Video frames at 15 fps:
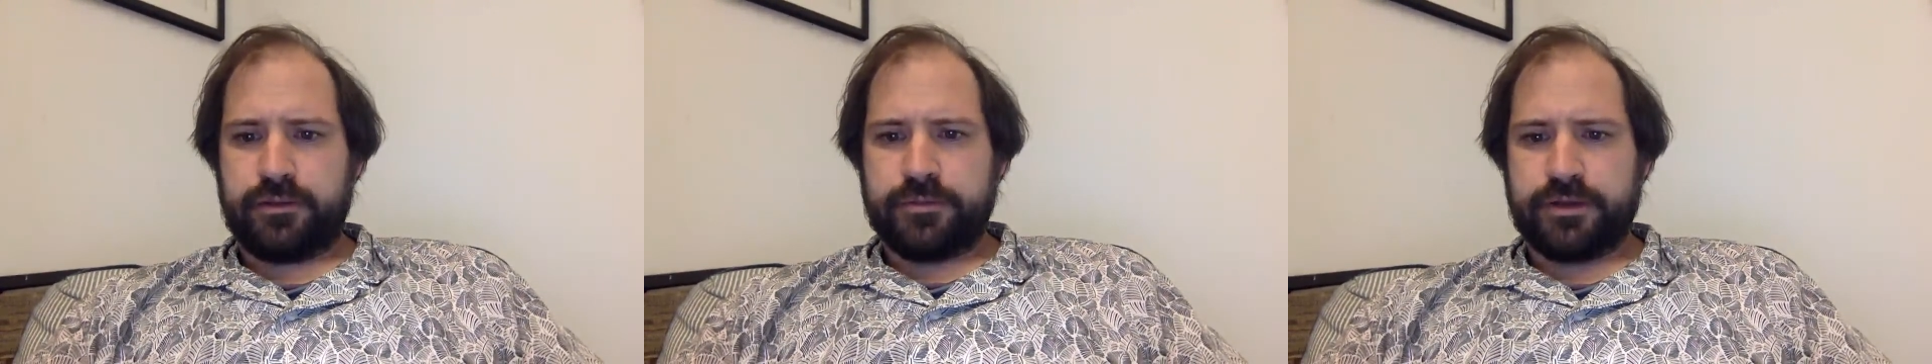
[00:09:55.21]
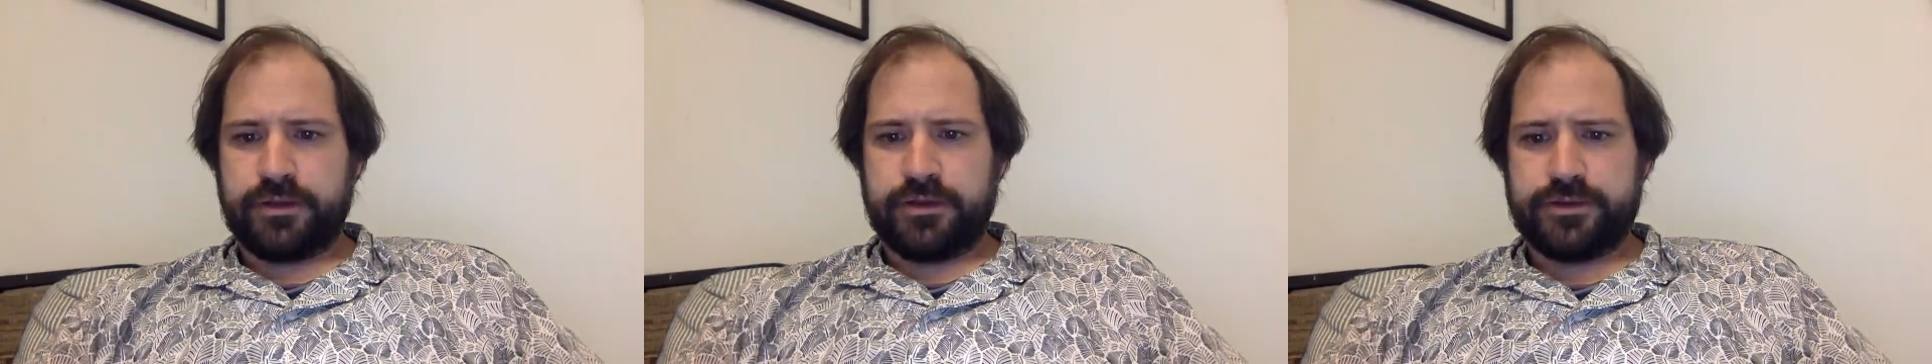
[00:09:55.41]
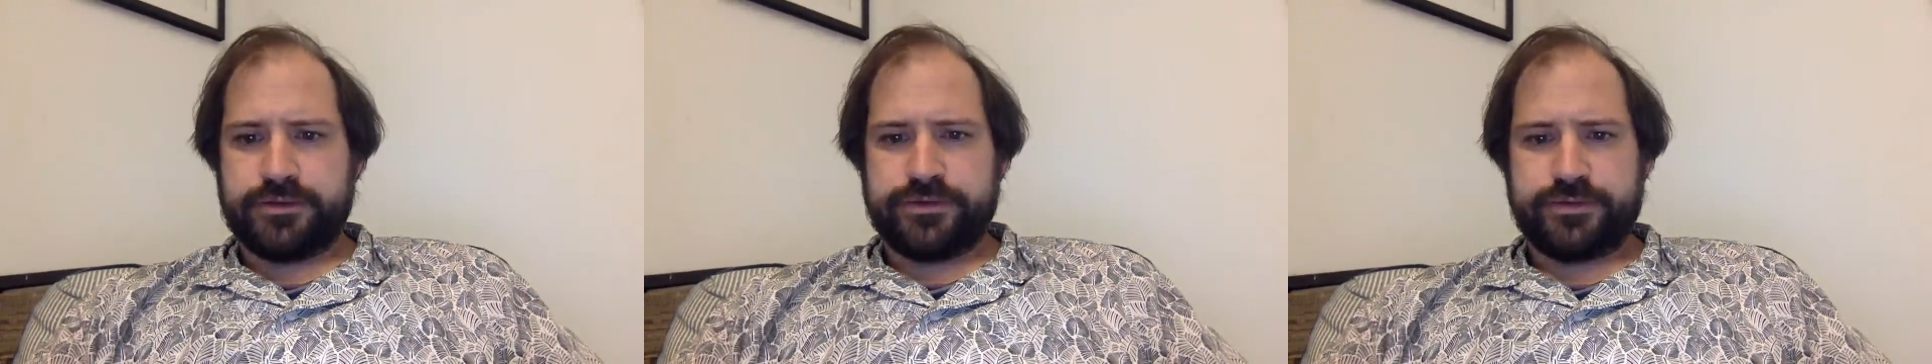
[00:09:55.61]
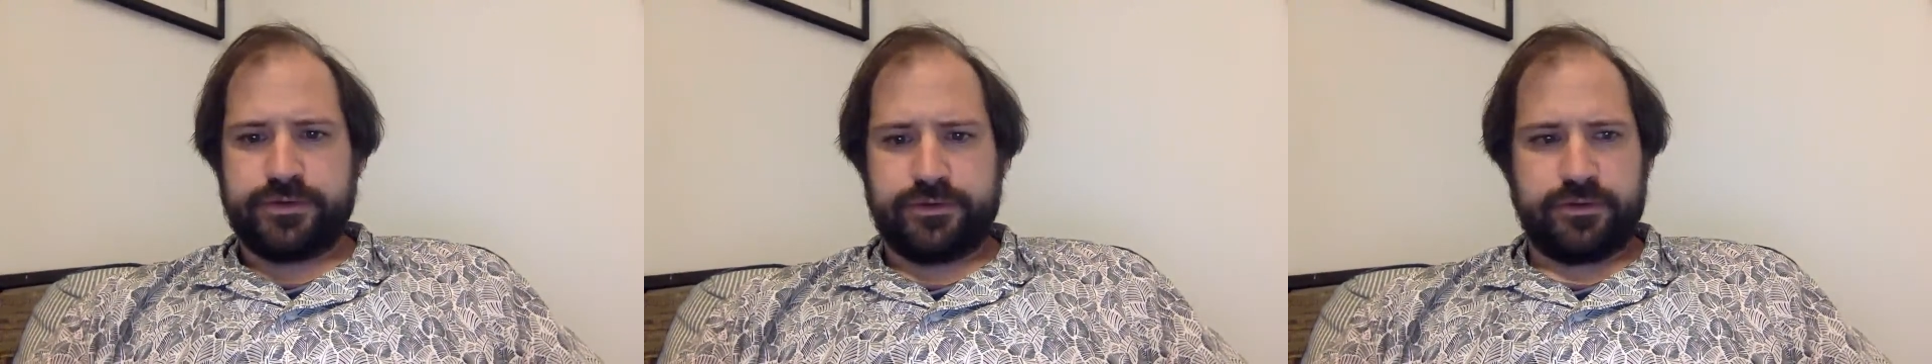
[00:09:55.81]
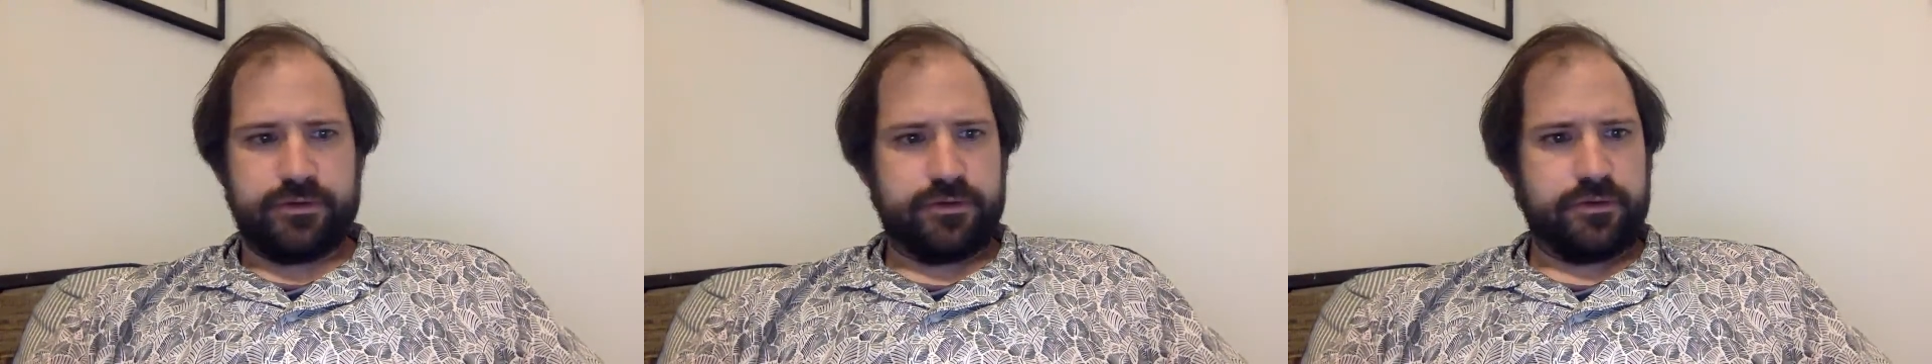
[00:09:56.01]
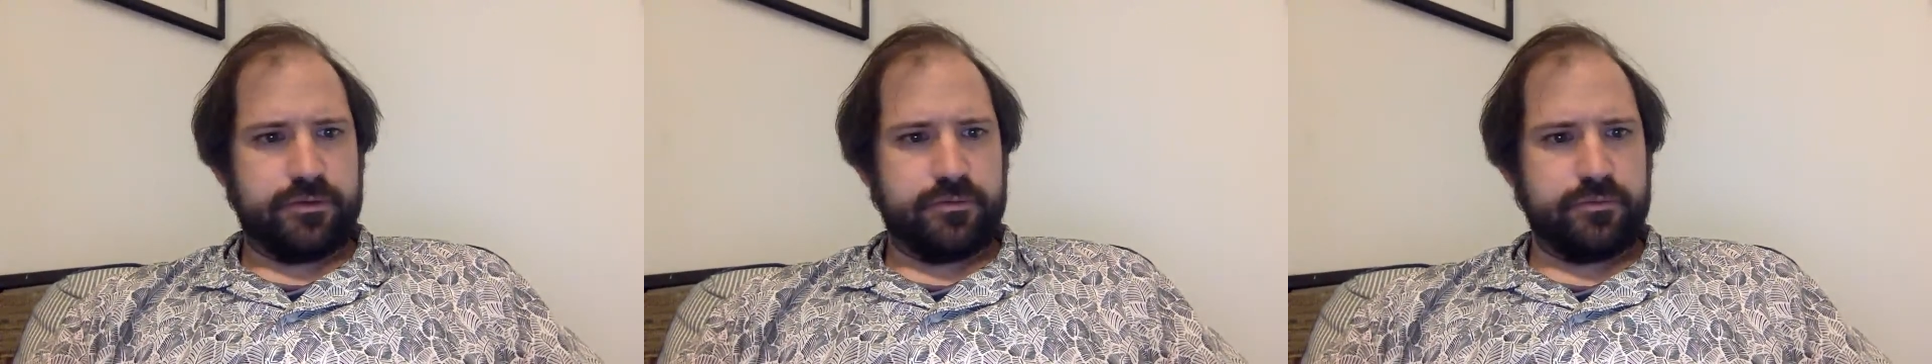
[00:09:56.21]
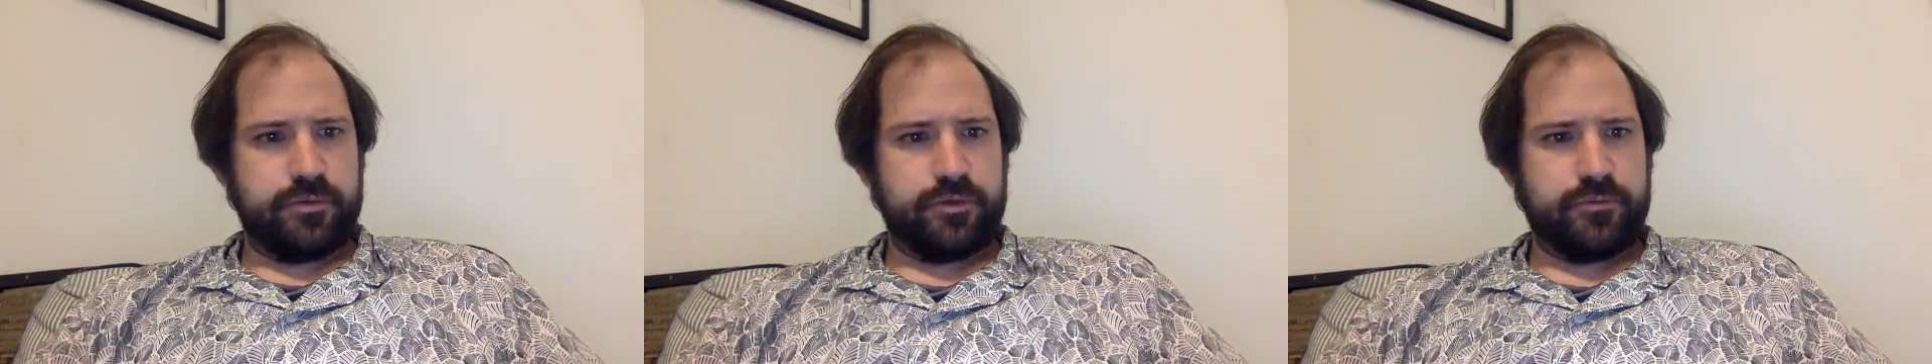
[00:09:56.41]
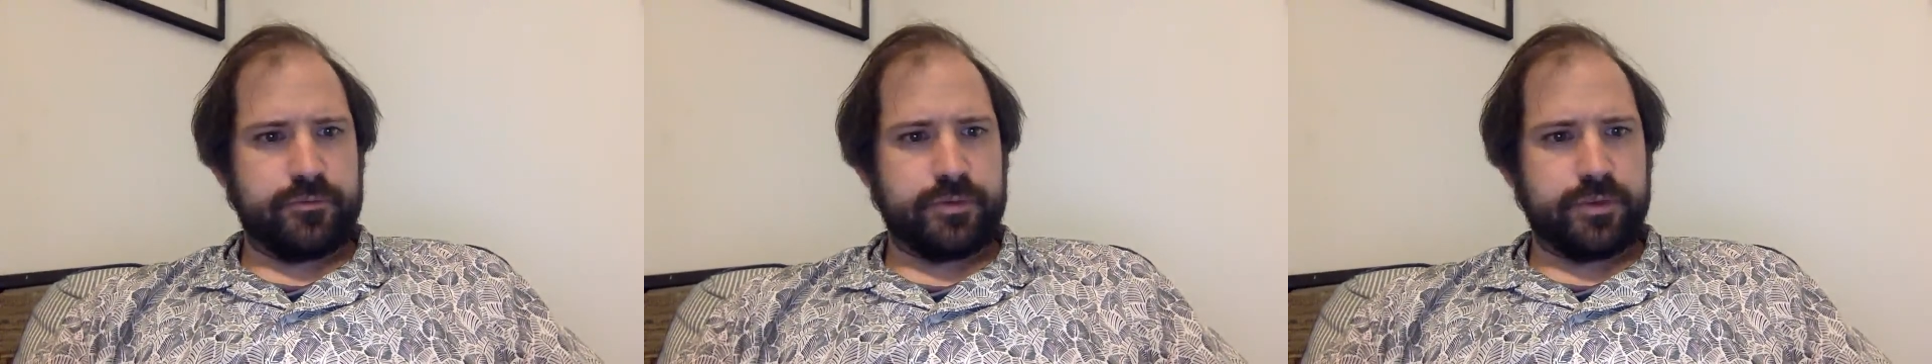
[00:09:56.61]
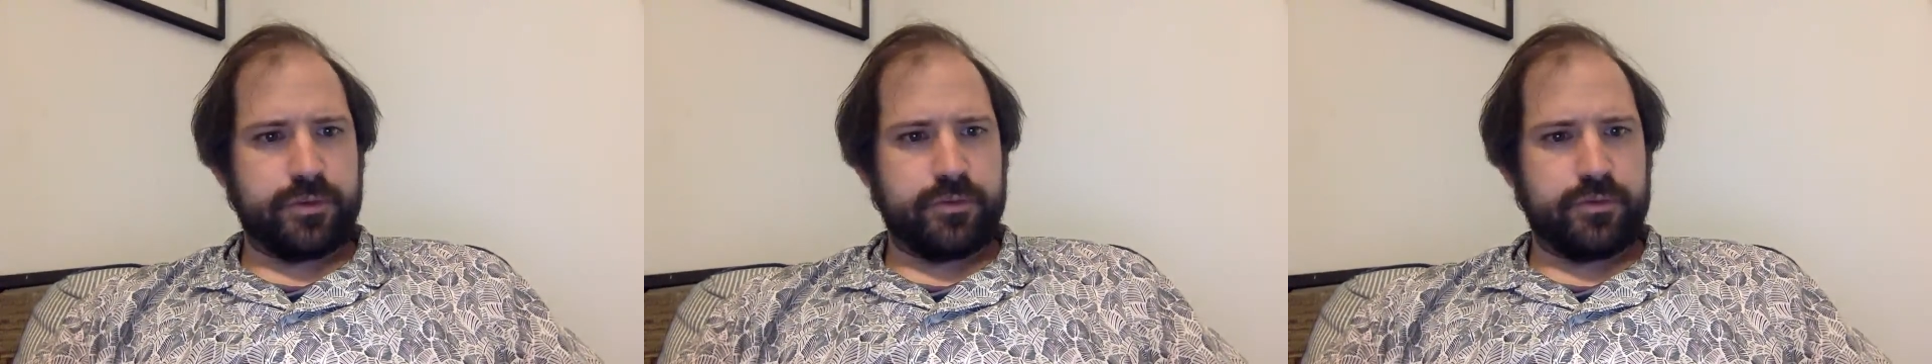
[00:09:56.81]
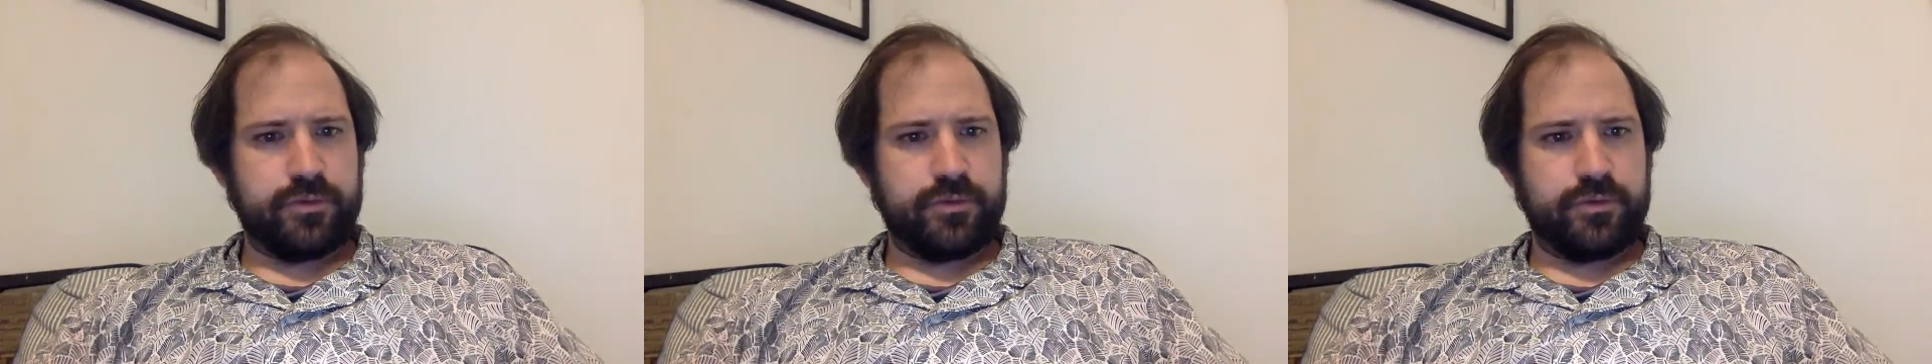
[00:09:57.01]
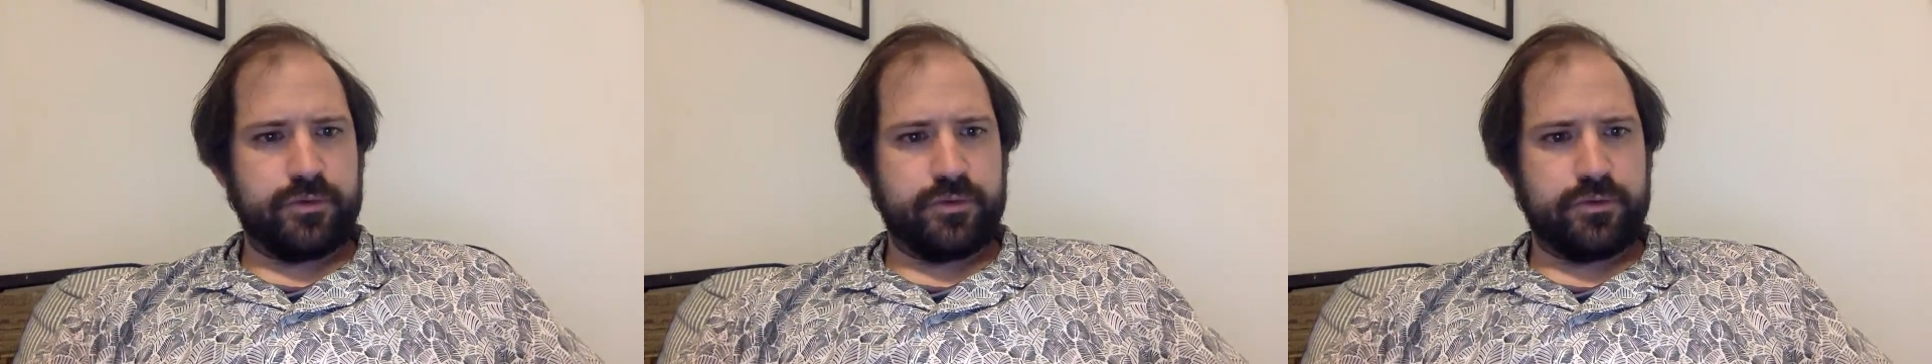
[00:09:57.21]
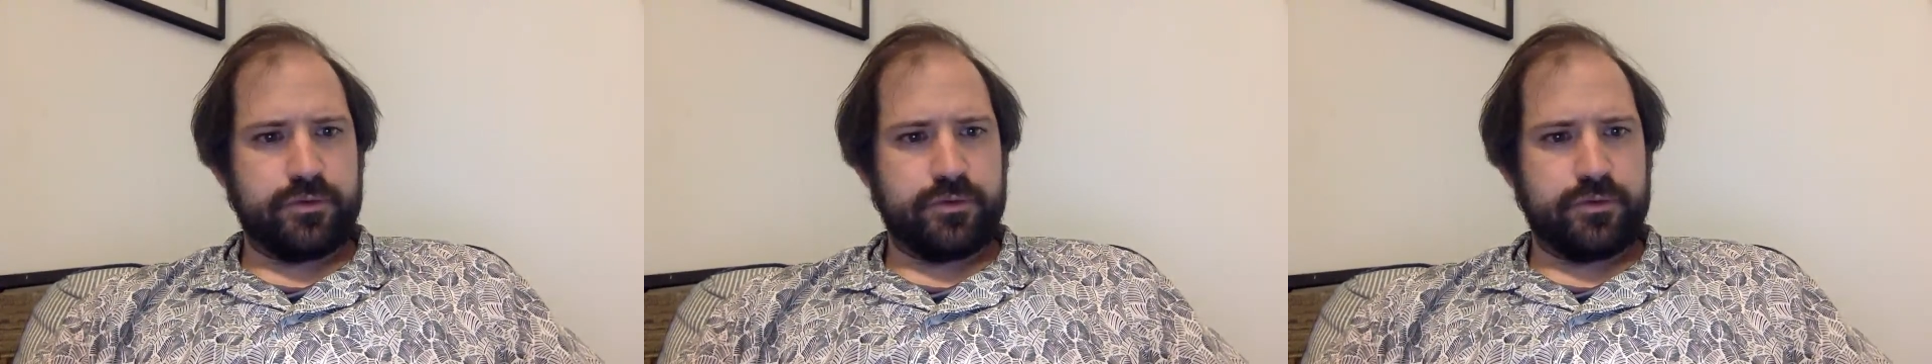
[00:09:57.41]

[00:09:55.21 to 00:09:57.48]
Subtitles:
because movement through